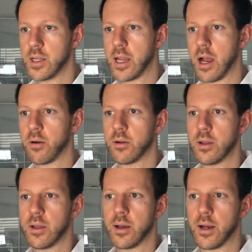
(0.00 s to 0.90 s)
Now,
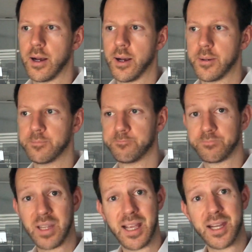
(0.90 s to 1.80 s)

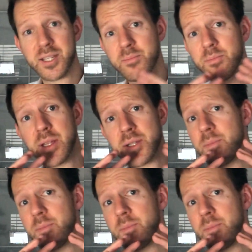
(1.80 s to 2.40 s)
it's